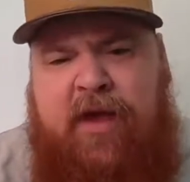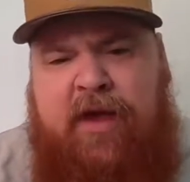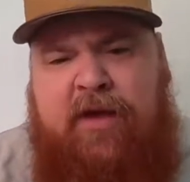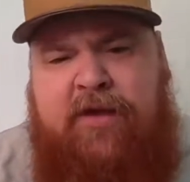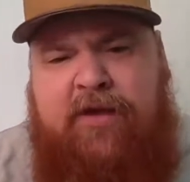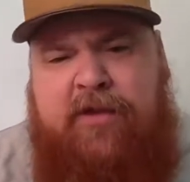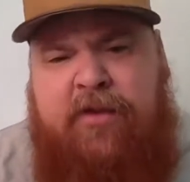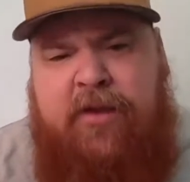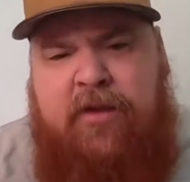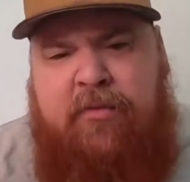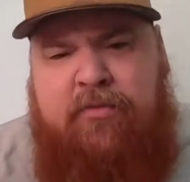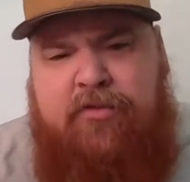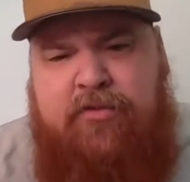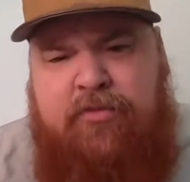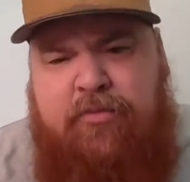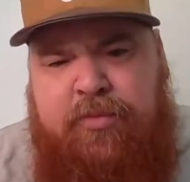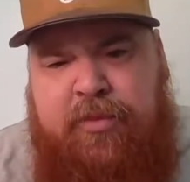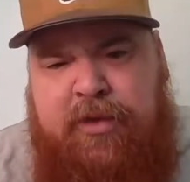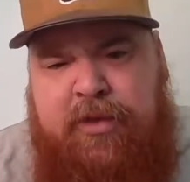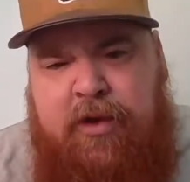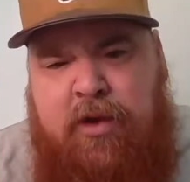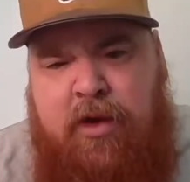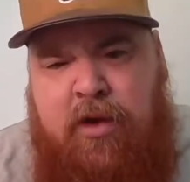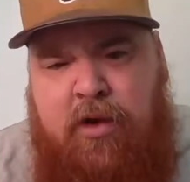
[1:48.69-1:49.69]
and
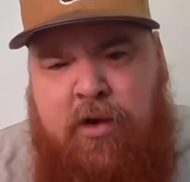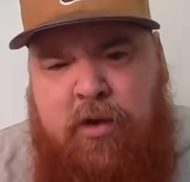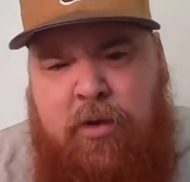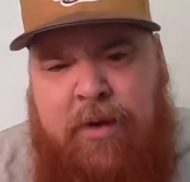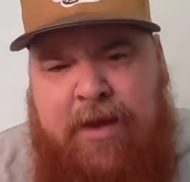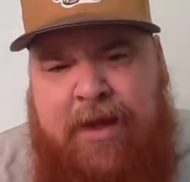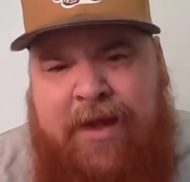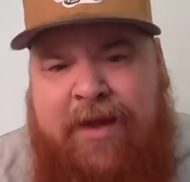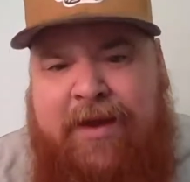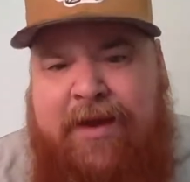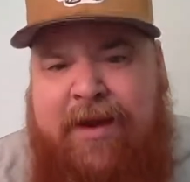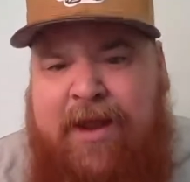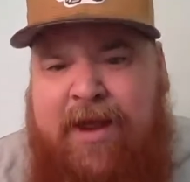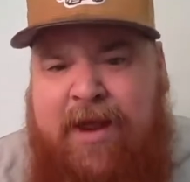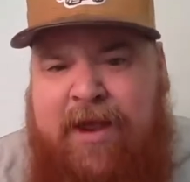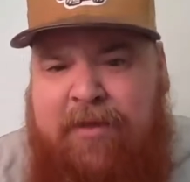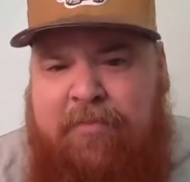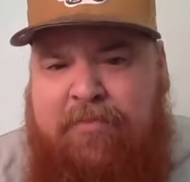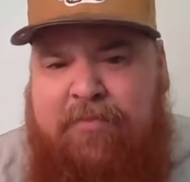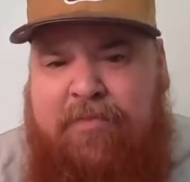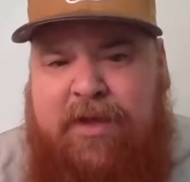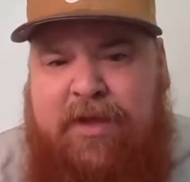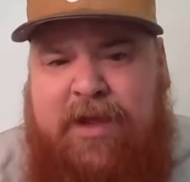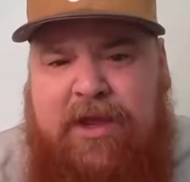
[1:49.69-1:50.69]
WBO,
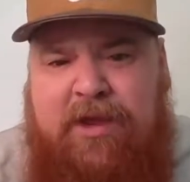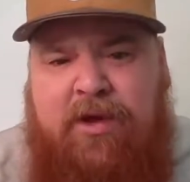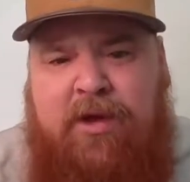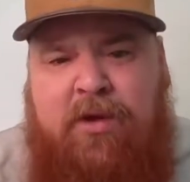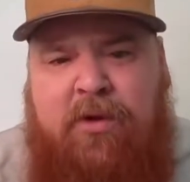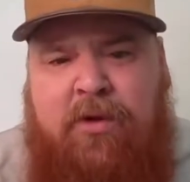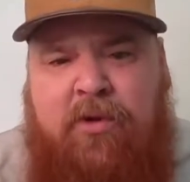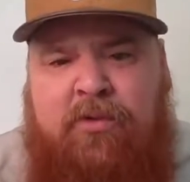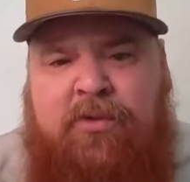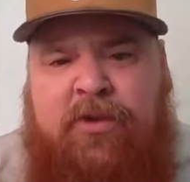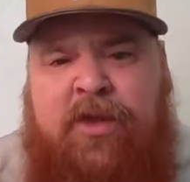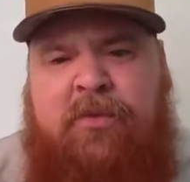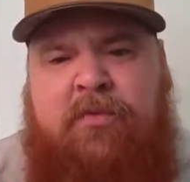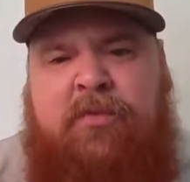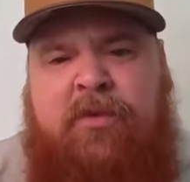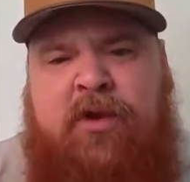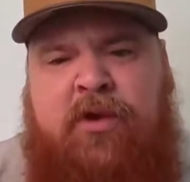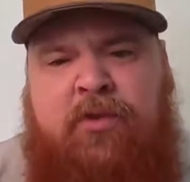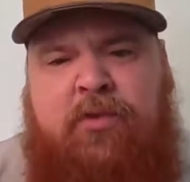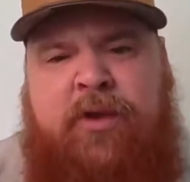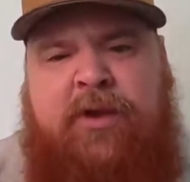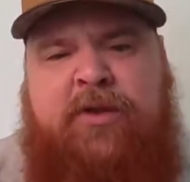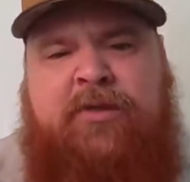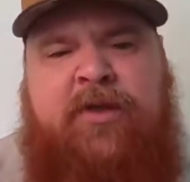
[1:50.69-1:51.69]
NABO light
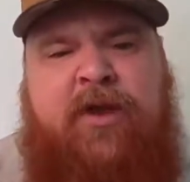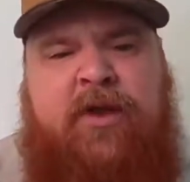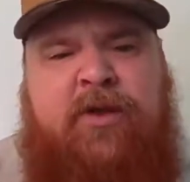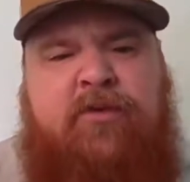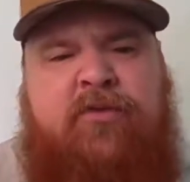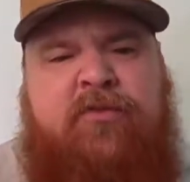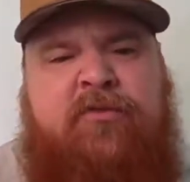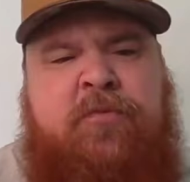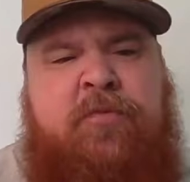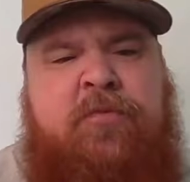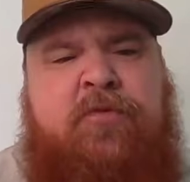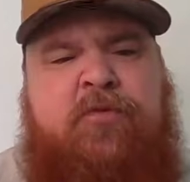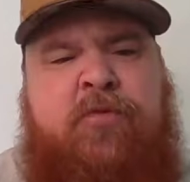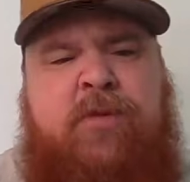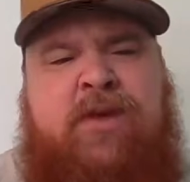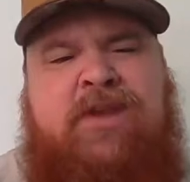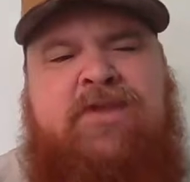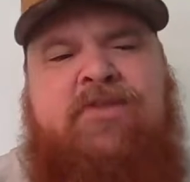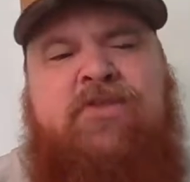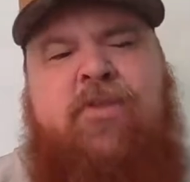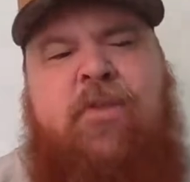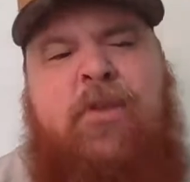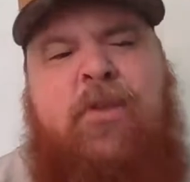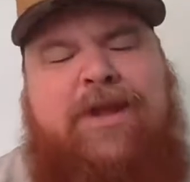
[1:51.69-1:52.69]
middleweight titles
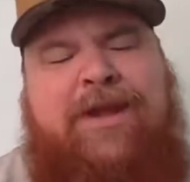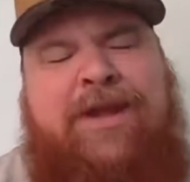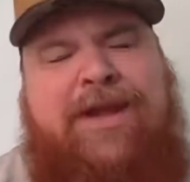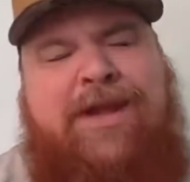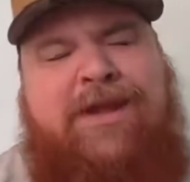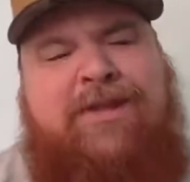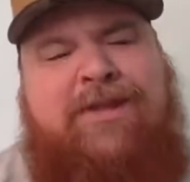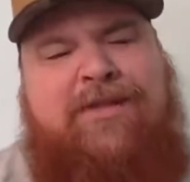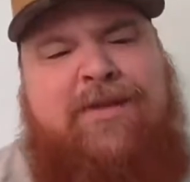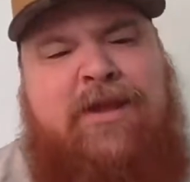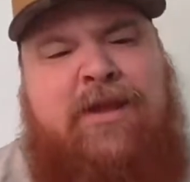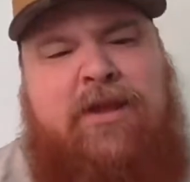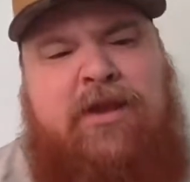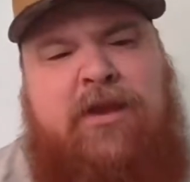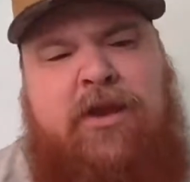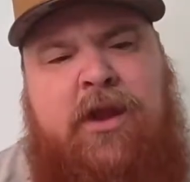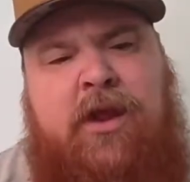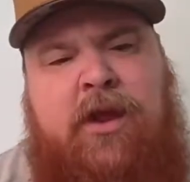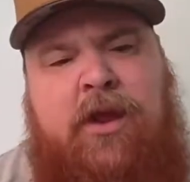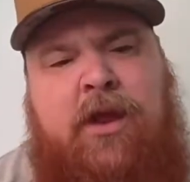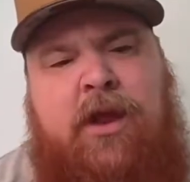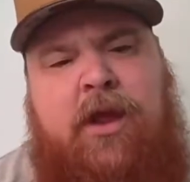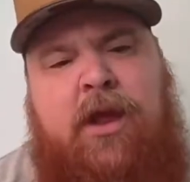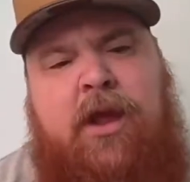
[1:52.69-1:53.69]
between 2018